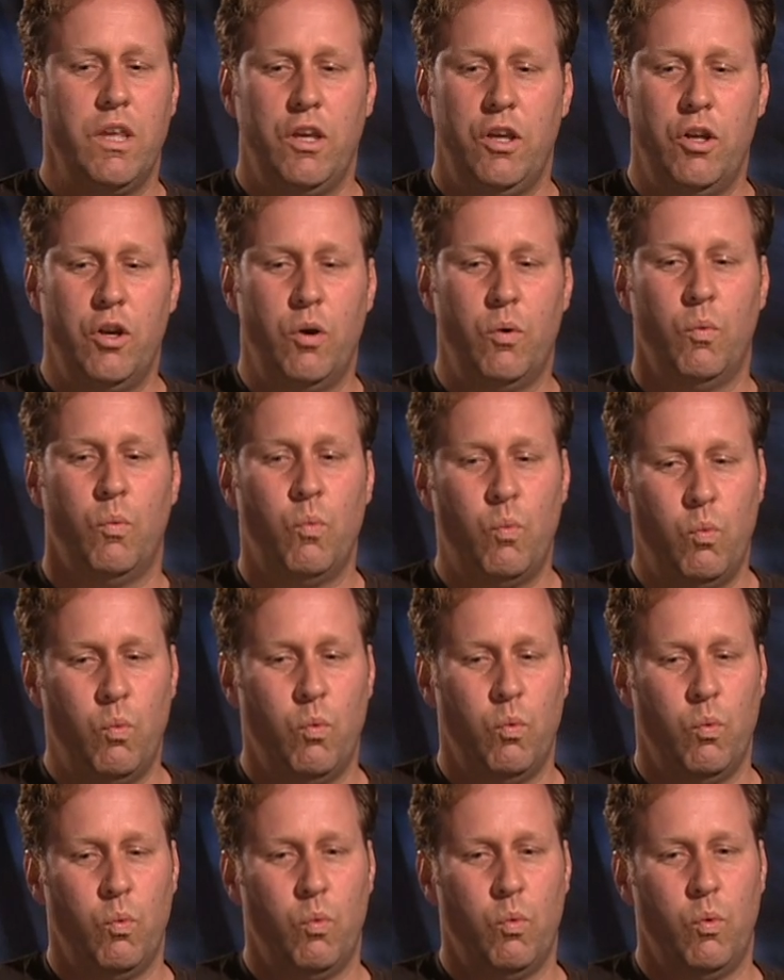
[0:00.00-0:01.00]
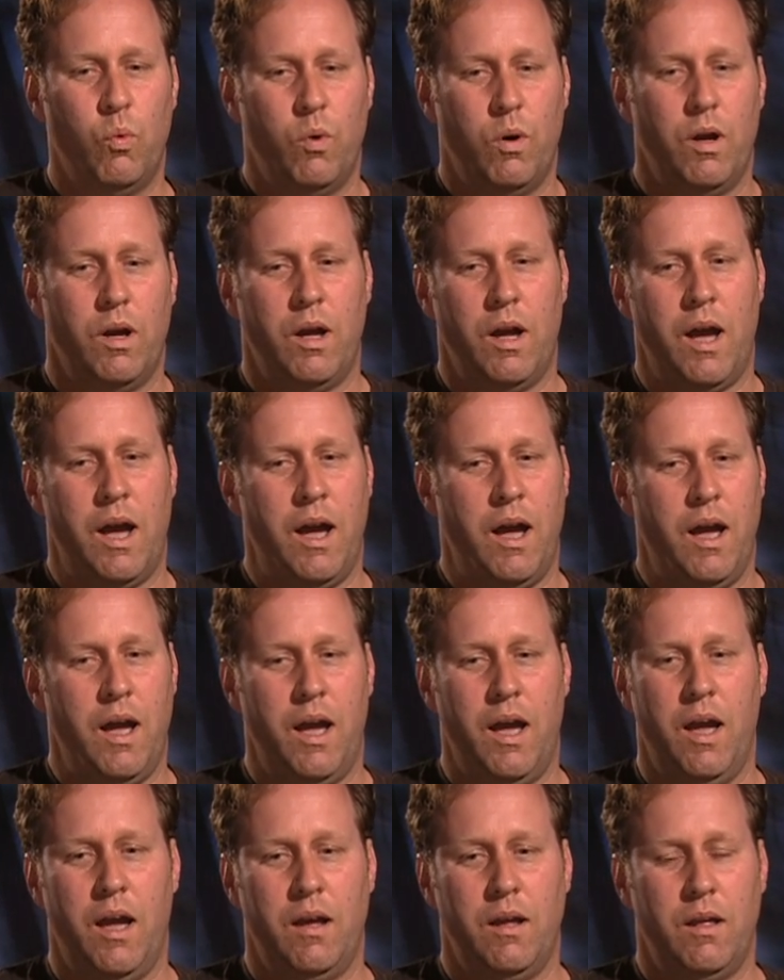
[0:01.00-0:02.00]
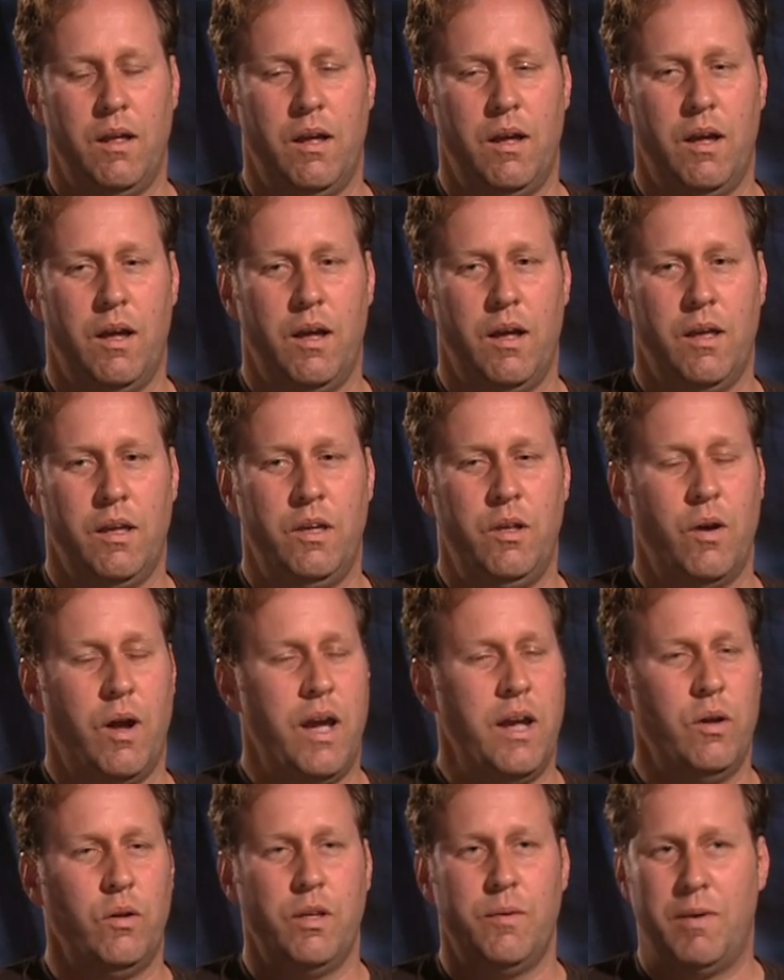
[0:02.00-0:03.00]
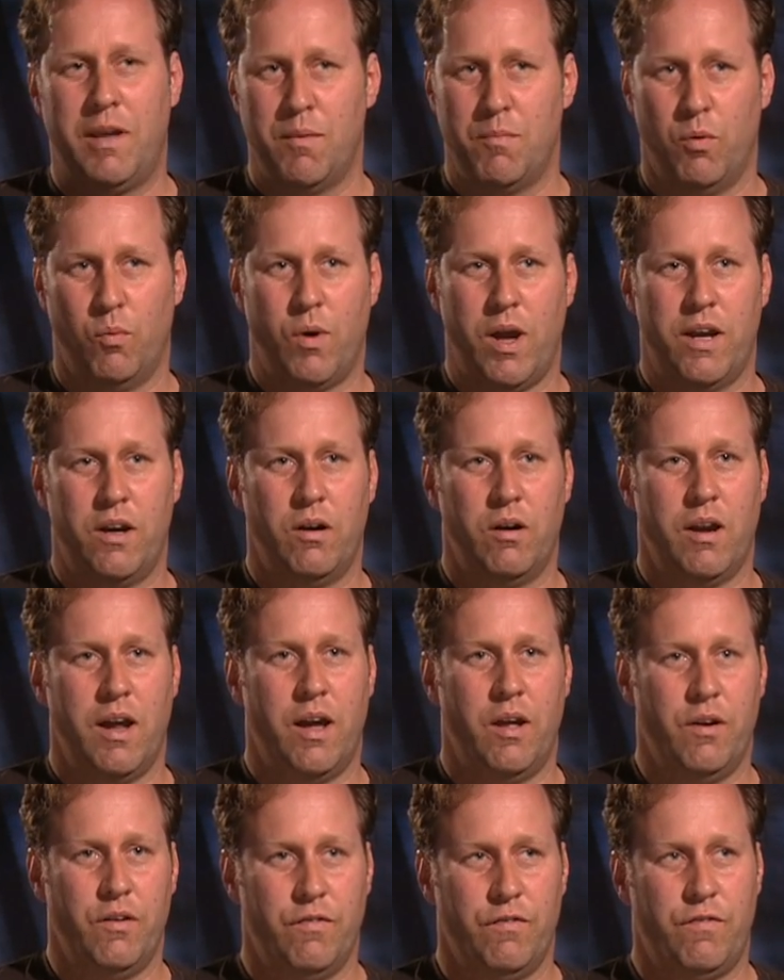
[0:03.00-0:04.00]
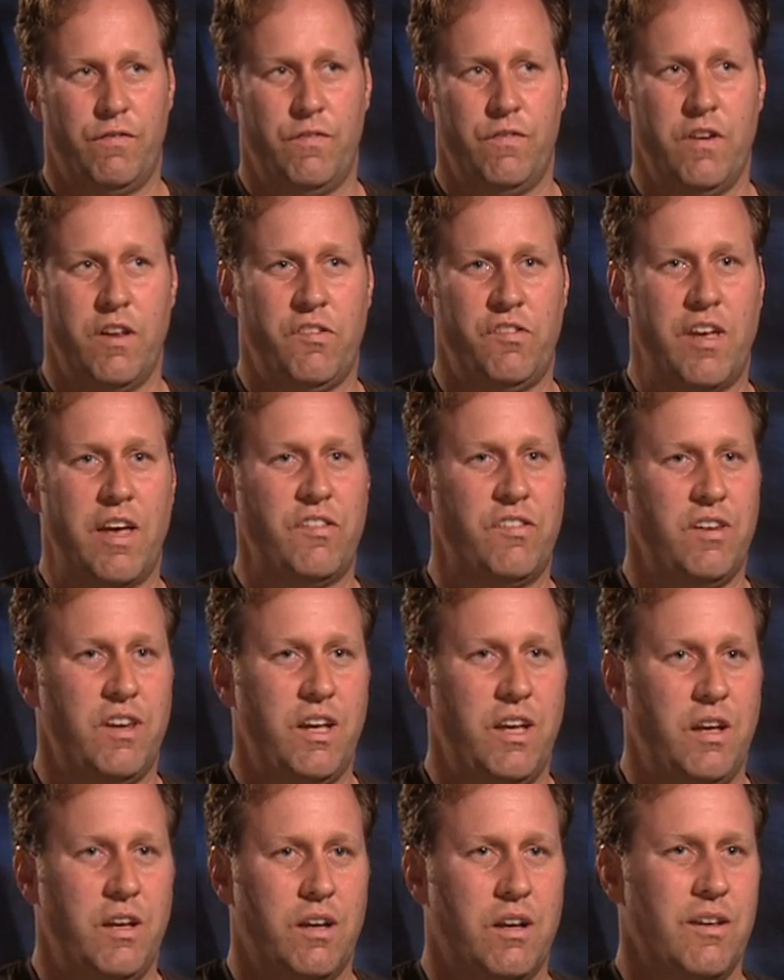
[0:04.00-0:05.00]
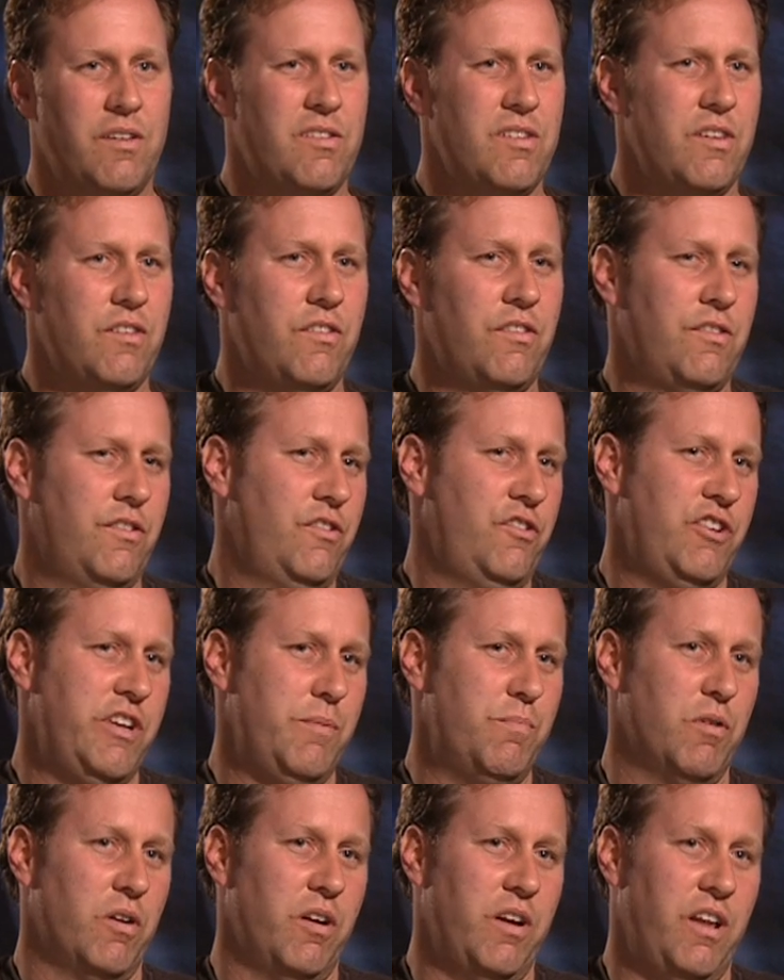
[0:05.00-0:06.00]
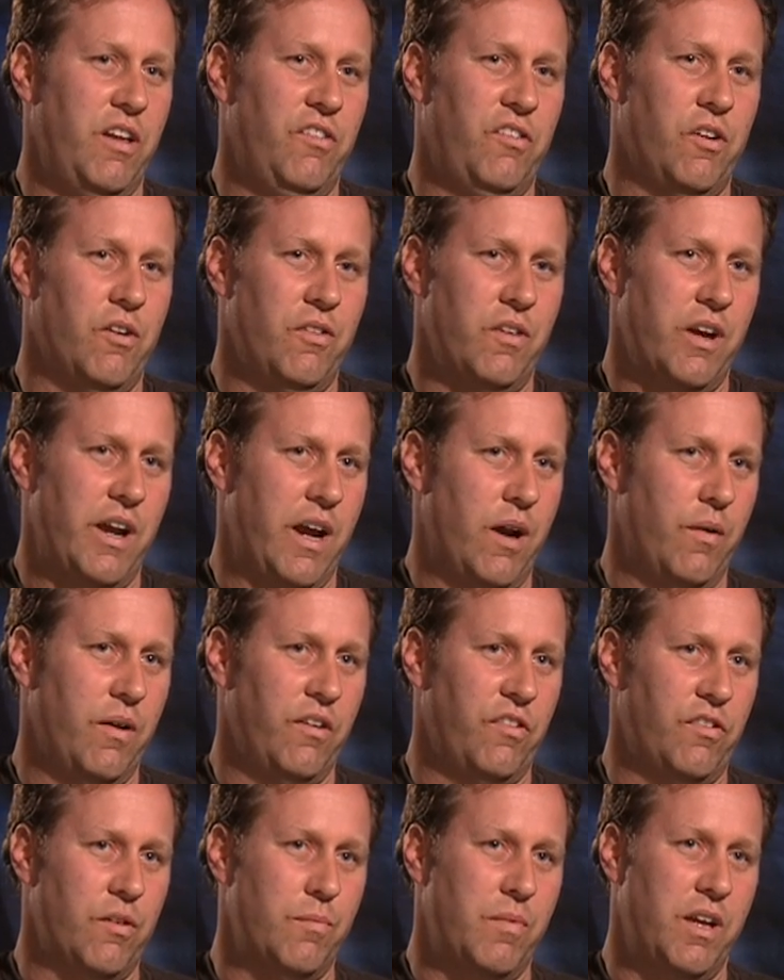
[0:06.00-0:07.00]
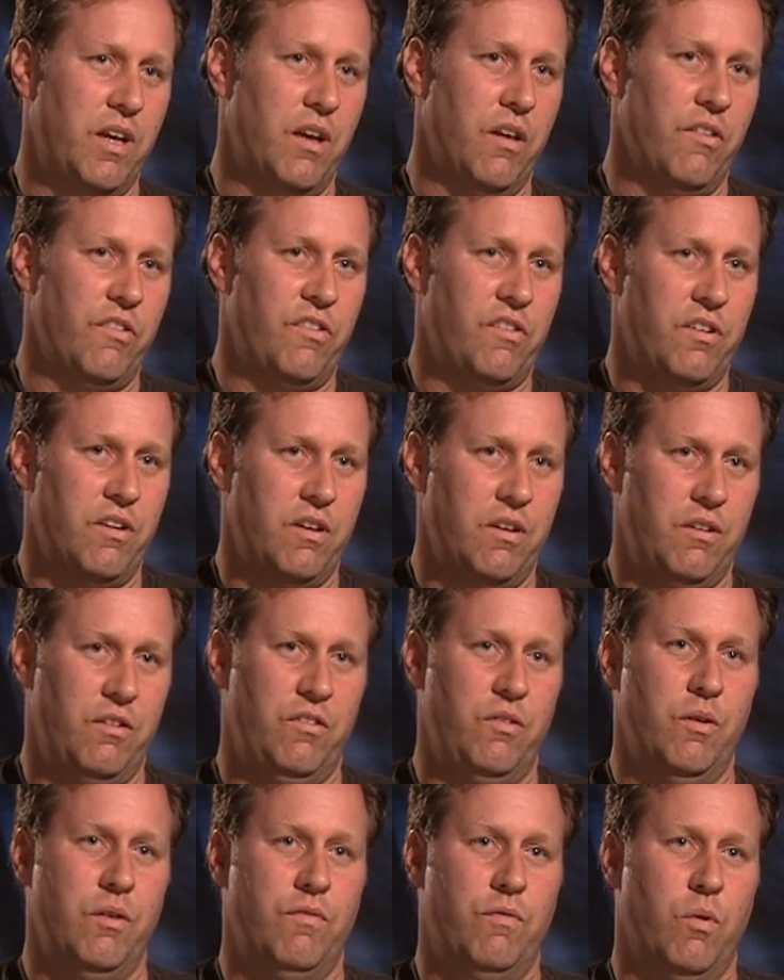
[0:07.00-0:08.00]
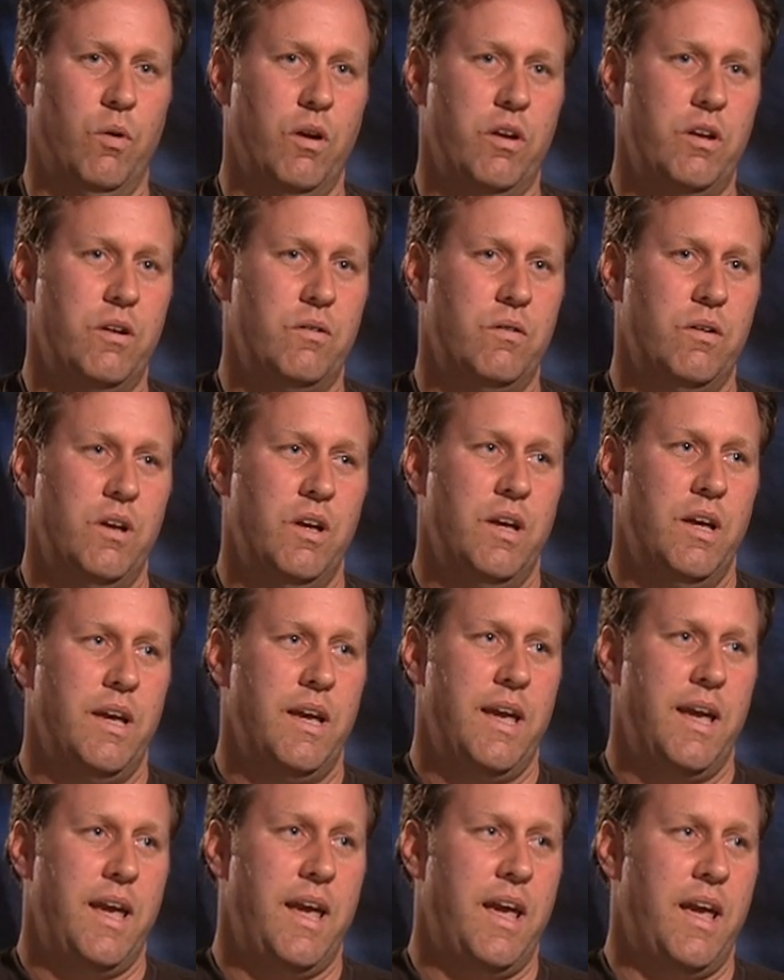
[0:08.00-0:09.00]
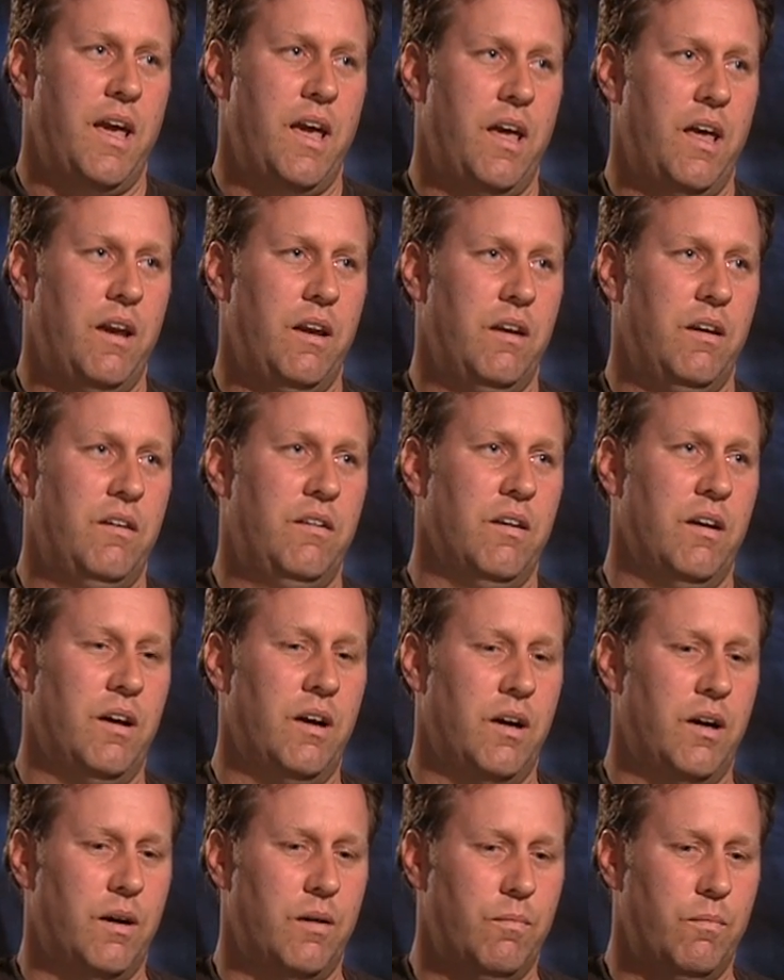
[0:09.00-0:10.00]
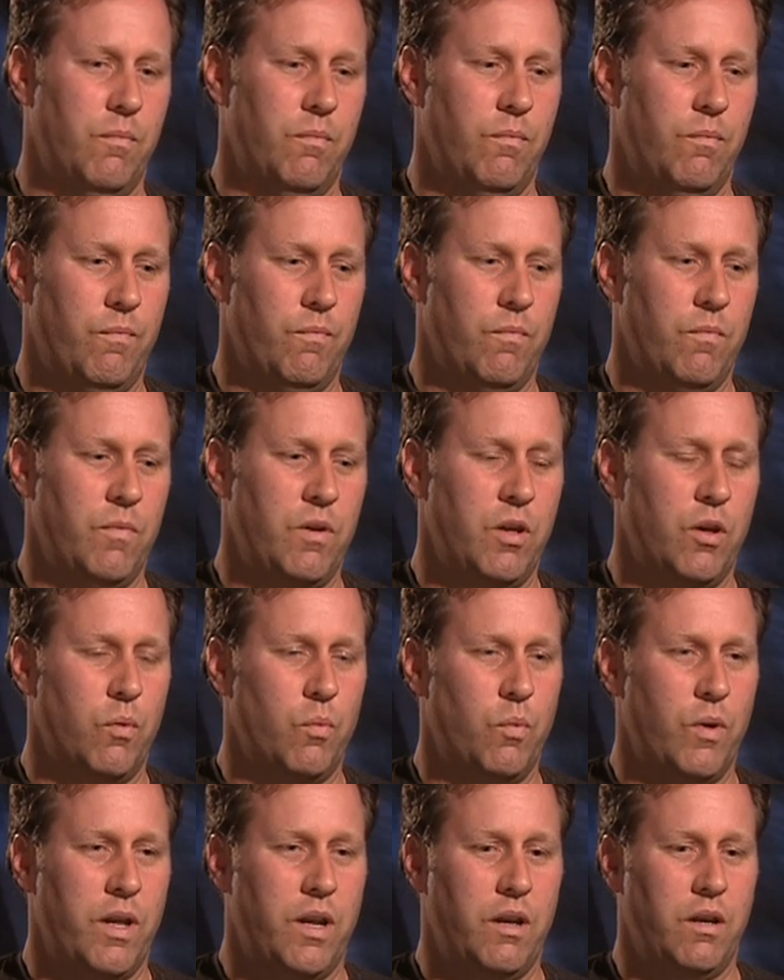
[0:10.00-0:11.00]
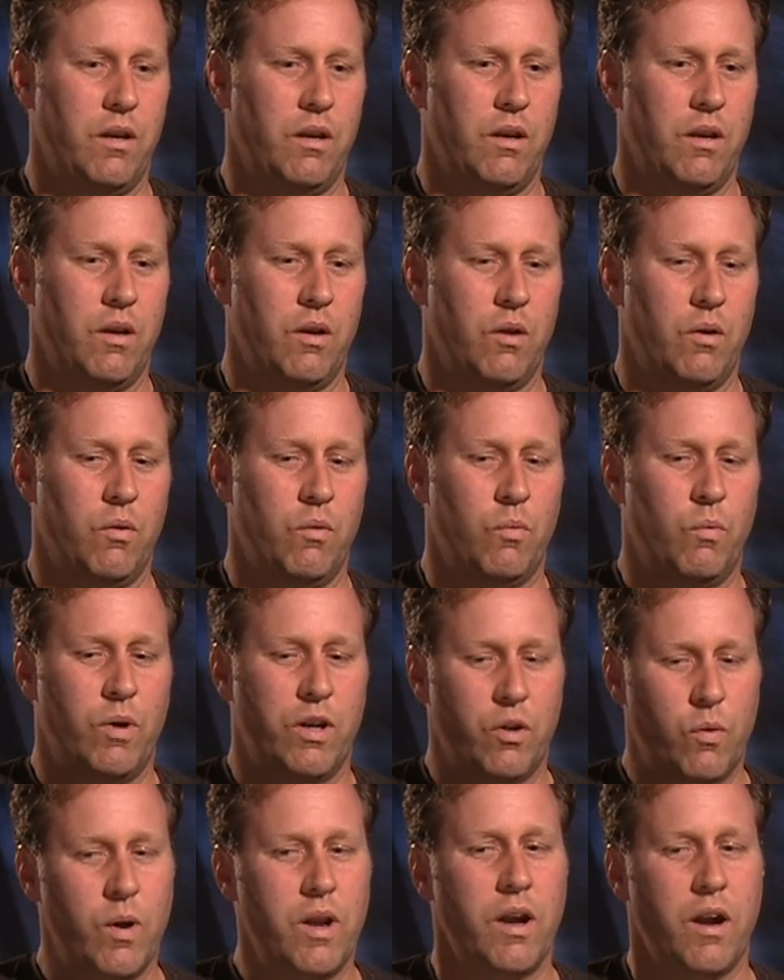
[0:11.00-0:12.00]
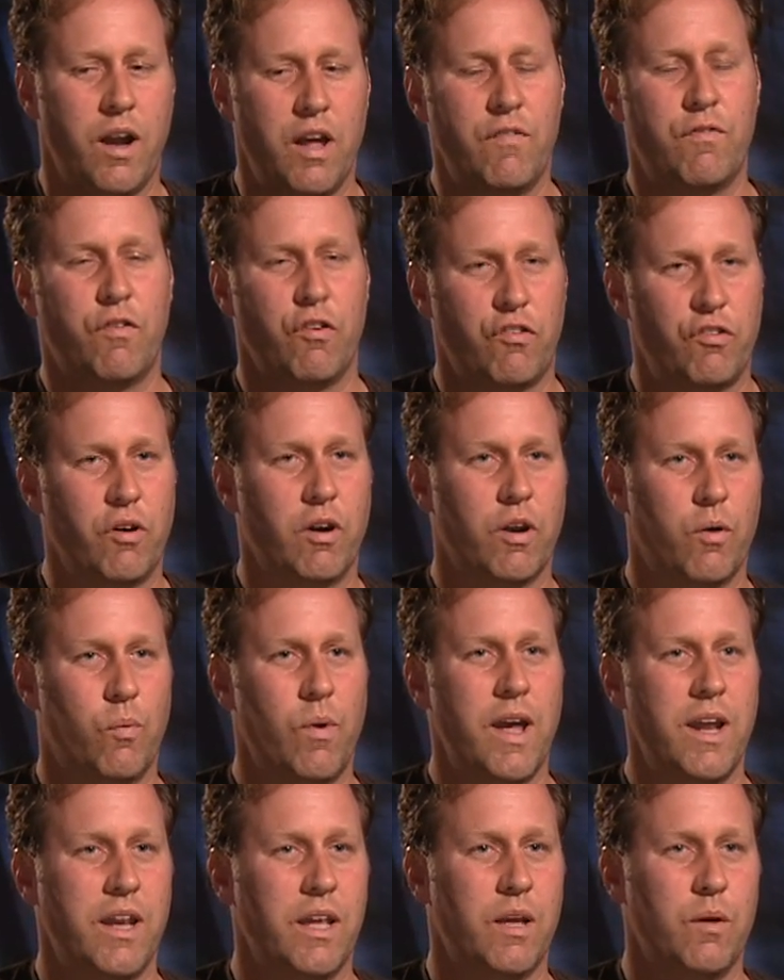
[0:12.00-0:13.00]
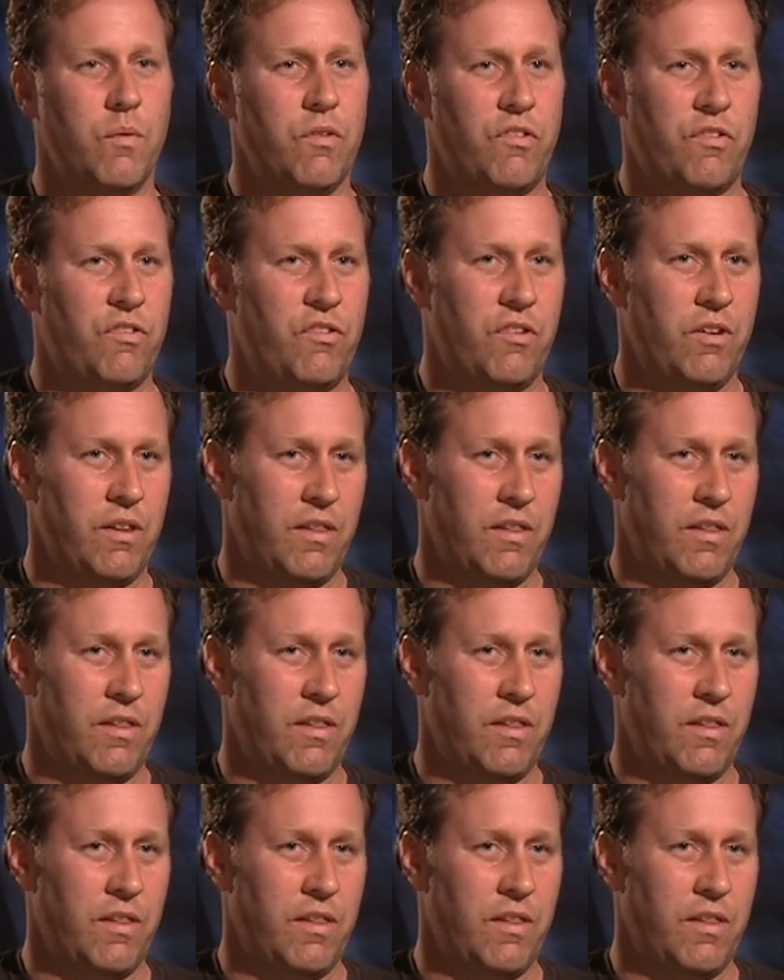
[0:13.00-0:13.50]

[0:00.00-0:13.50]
even get to the writing stage? You know, I only became a writer out of necessity because it's cheaper and easier than hiring somebody else to do it for you. And you know, when Quentin and I first started writing, it was